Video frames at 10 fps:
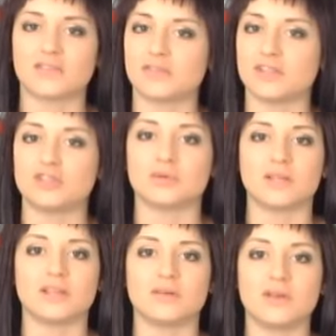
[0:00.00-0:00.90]
definitely
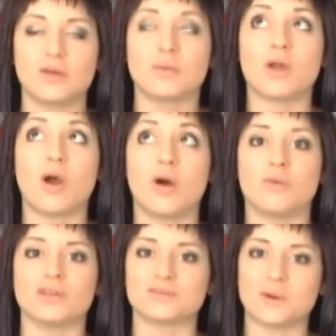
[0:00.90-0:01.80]
join in. We
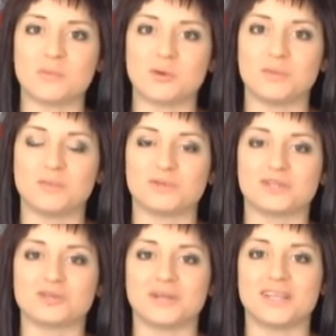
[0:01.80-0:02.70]
always want more people to
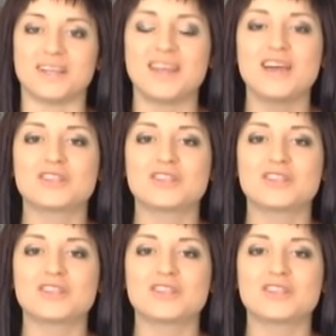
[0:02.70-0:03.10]
join in.